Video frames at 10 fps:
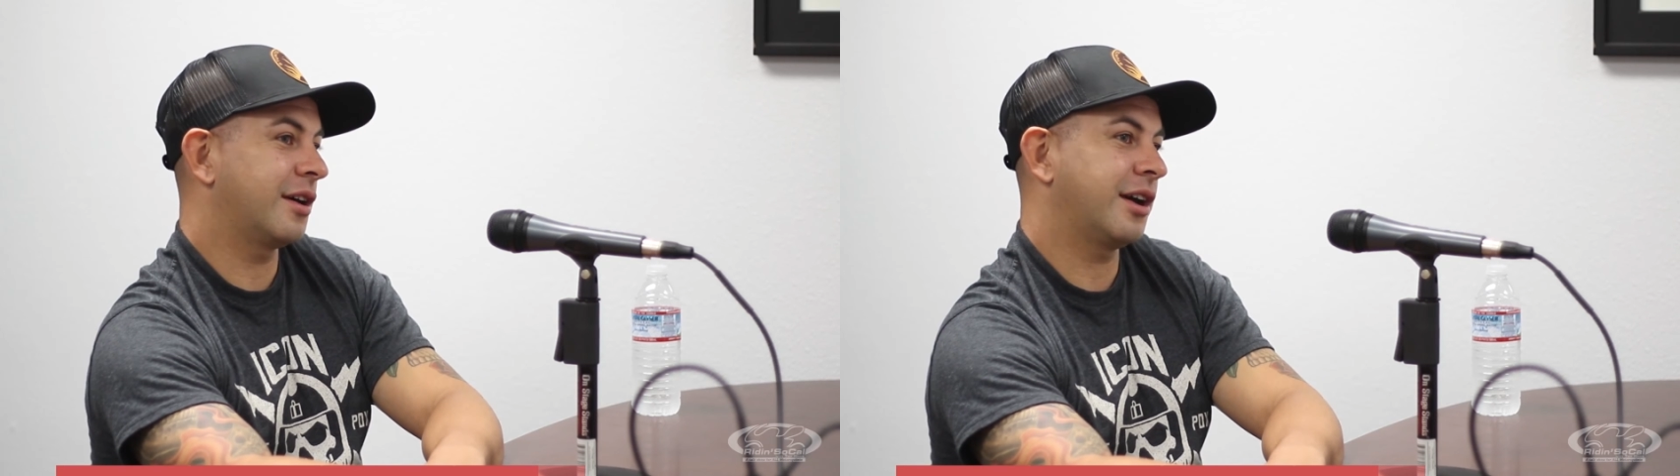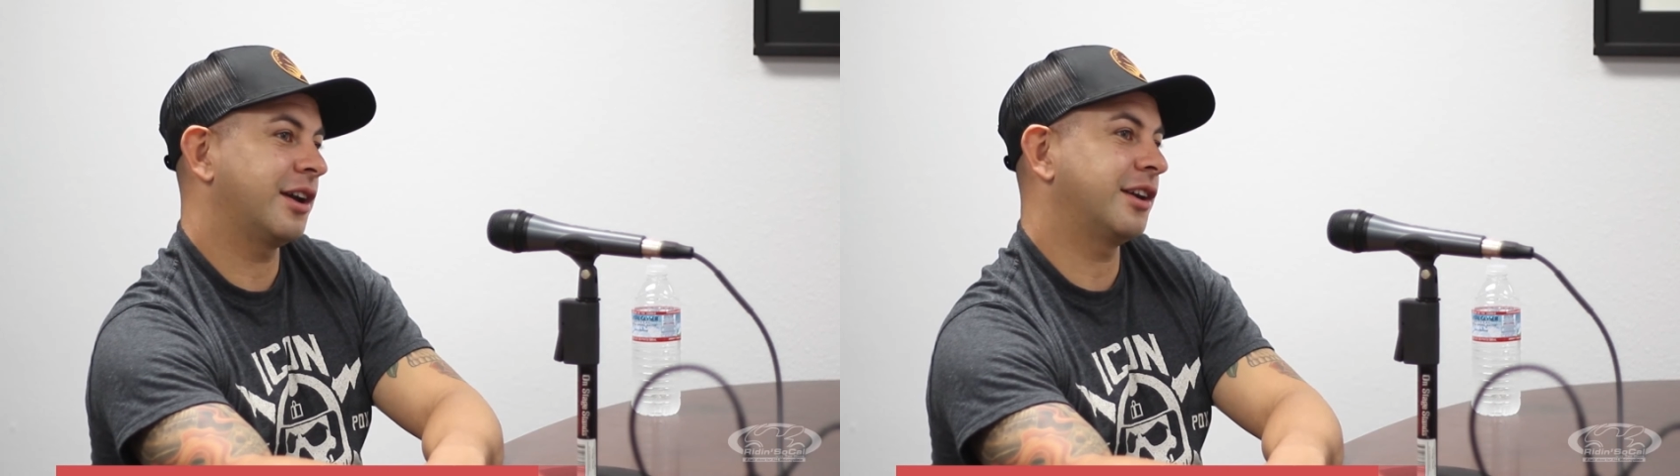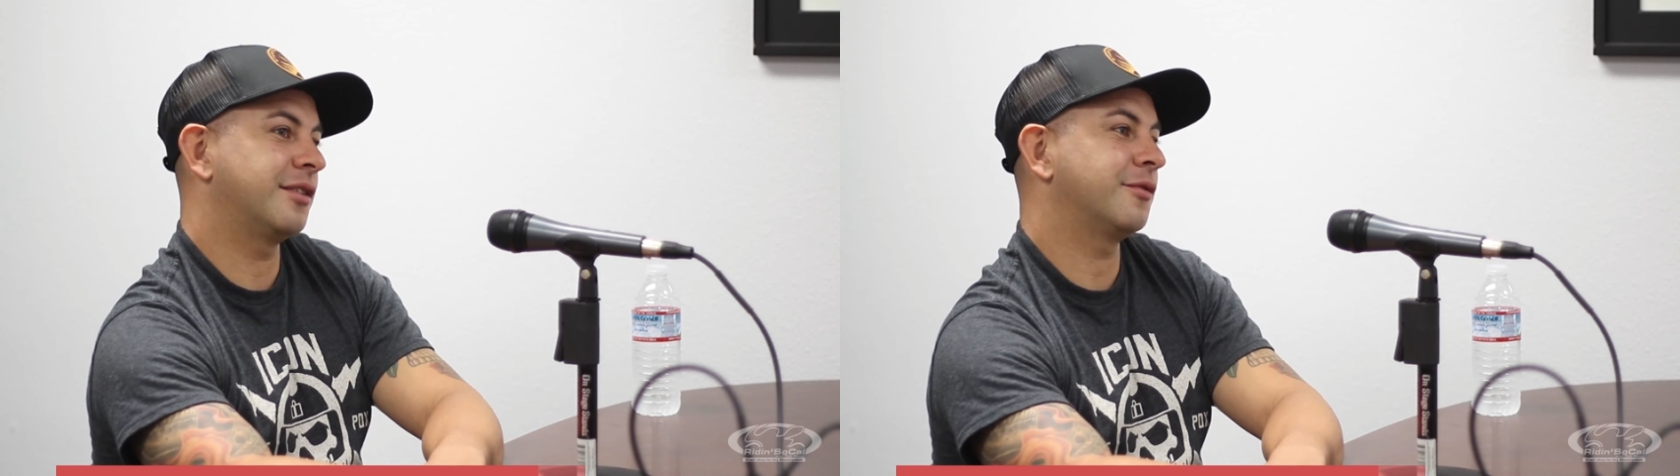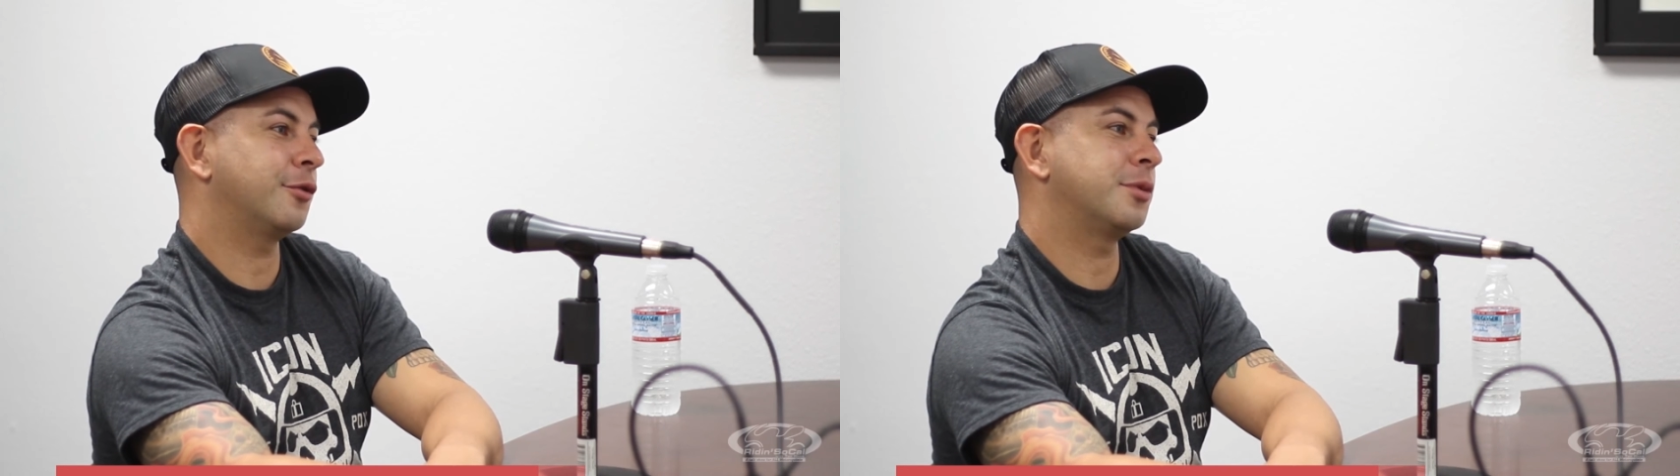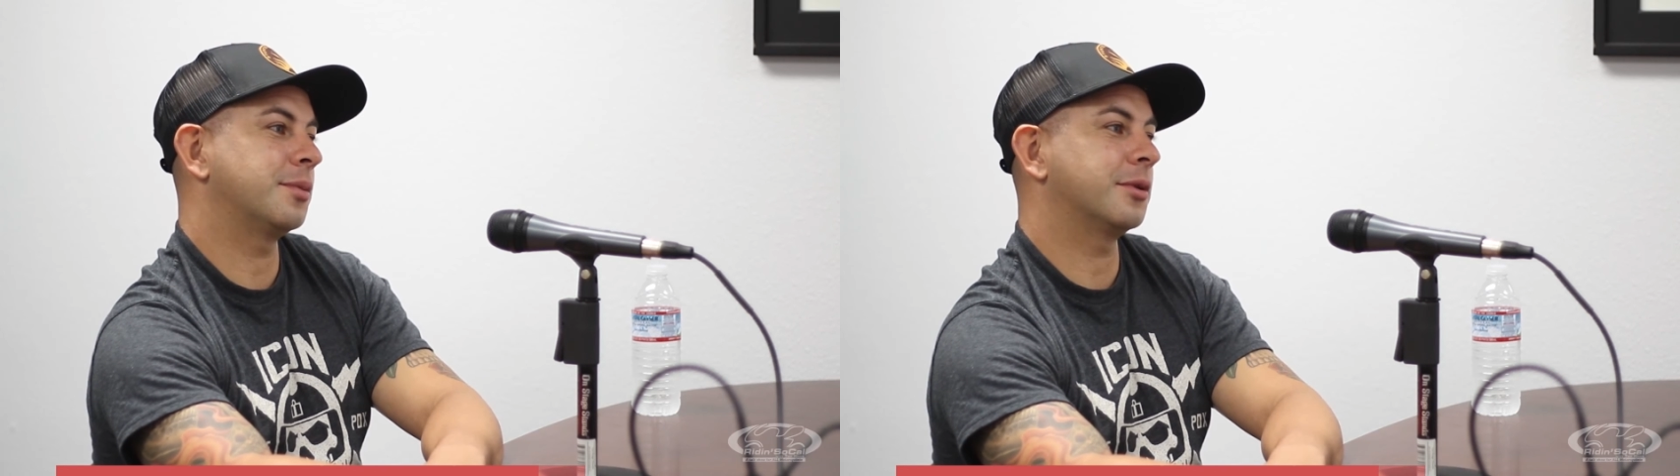I hate
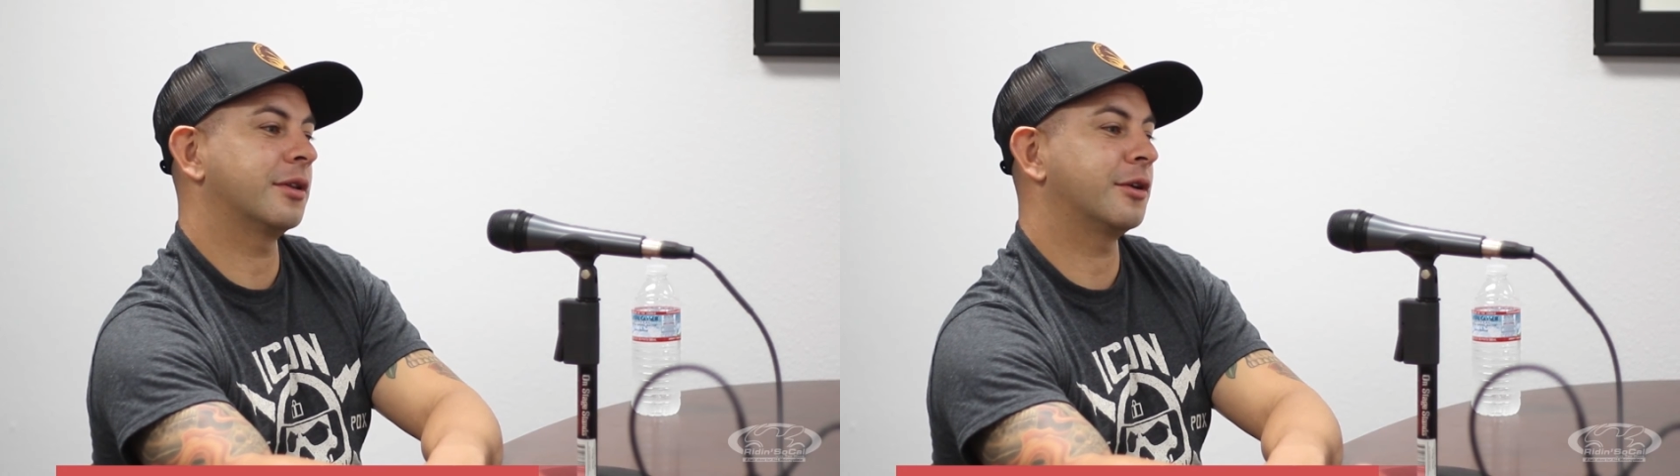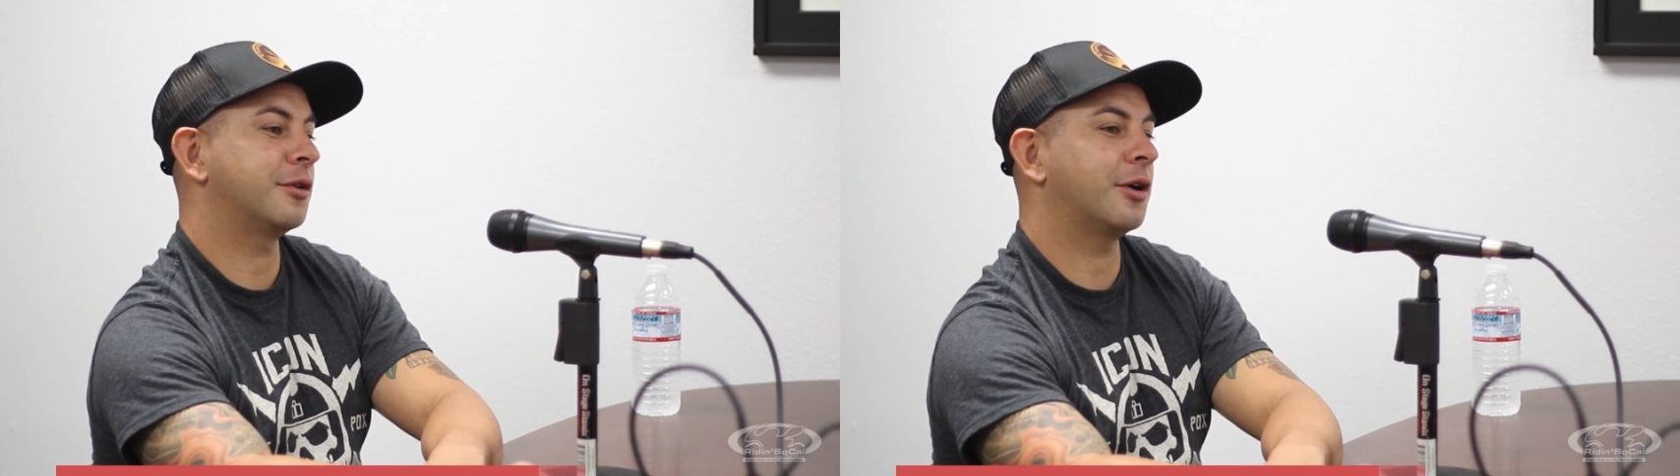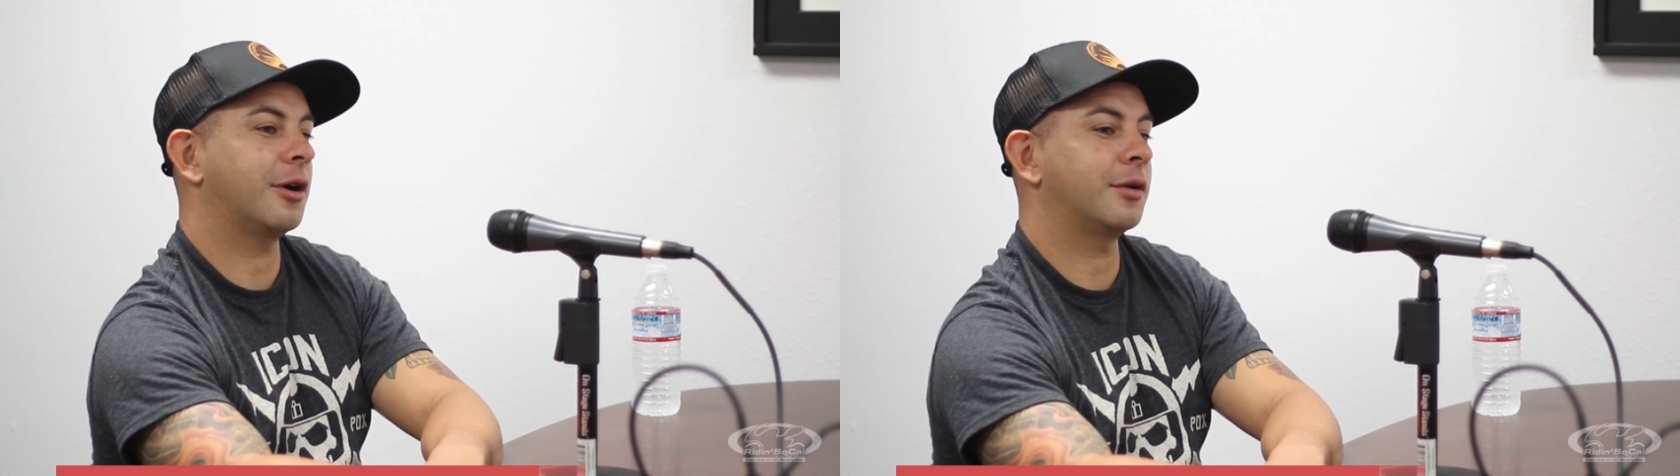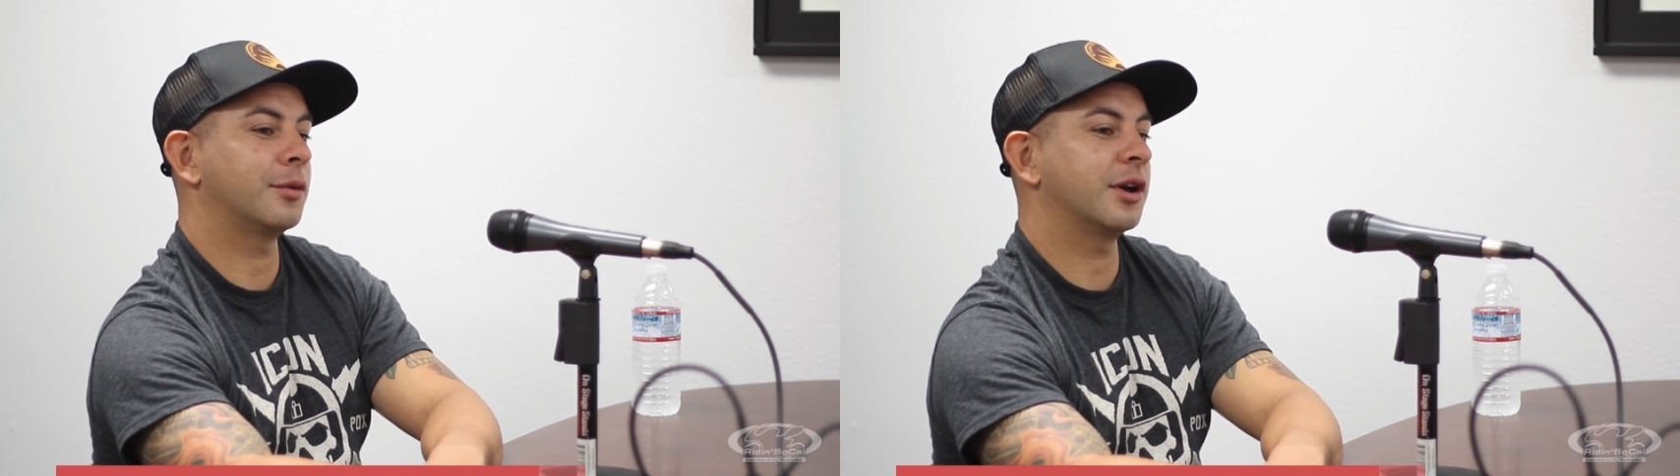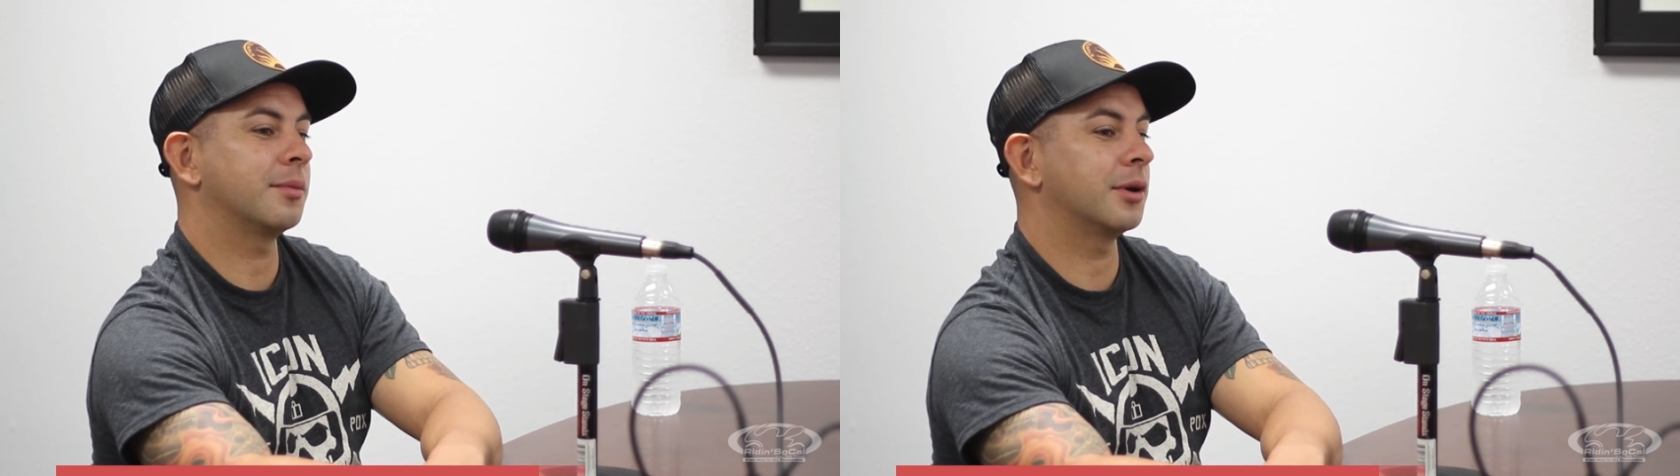for people to learn the hard
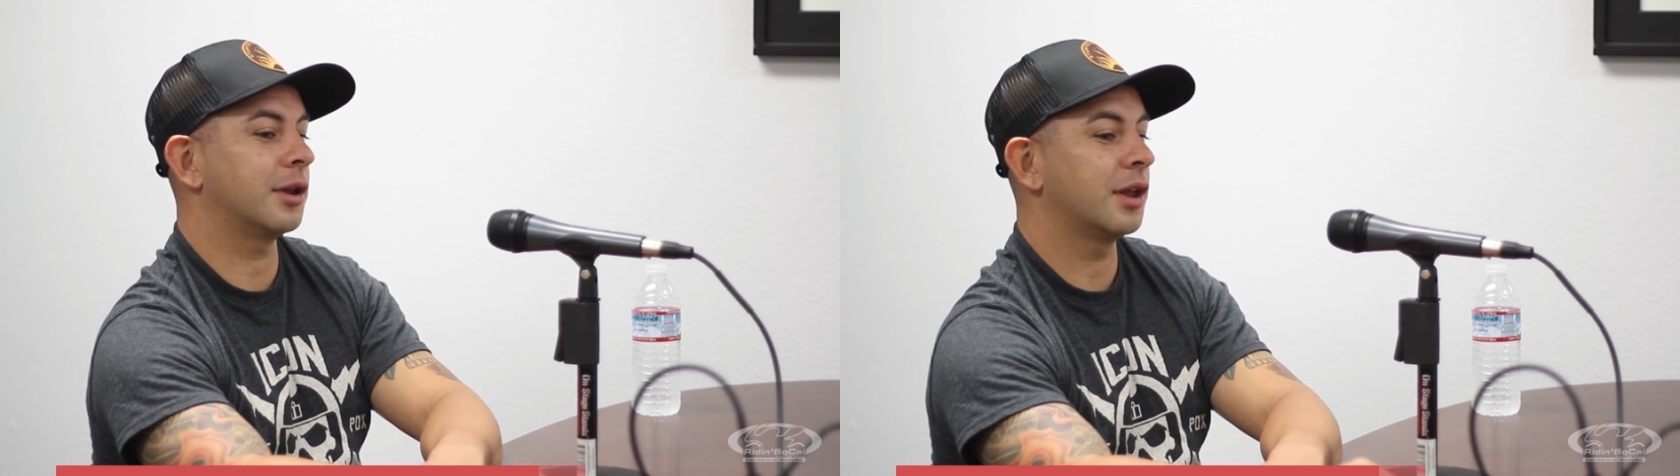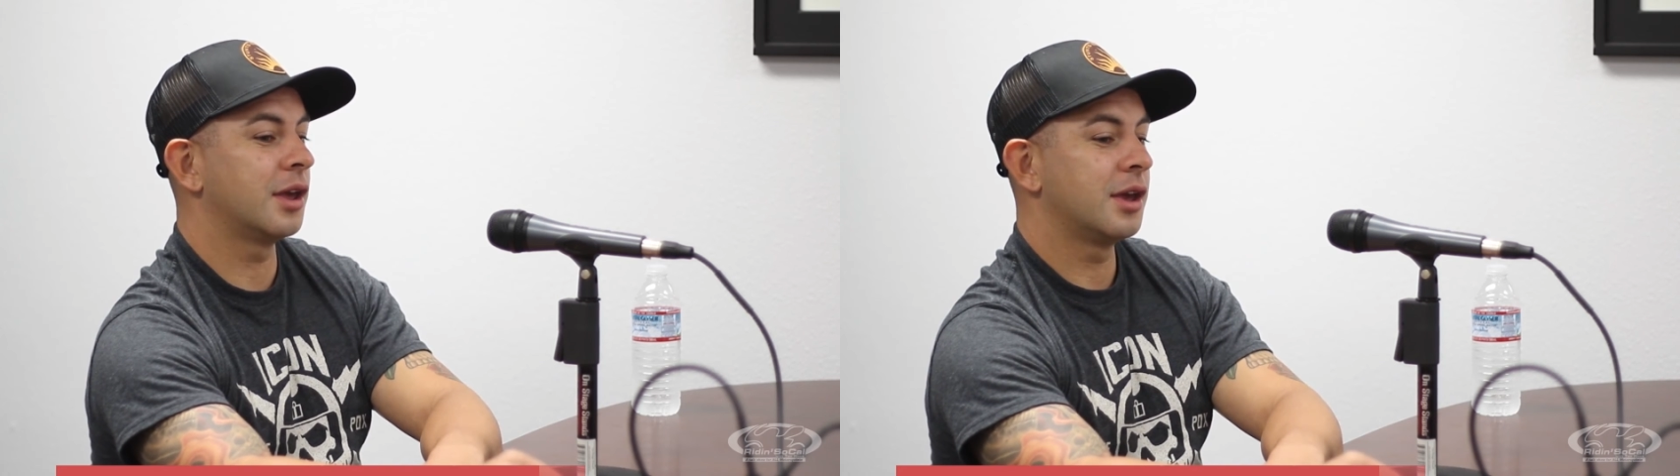way, but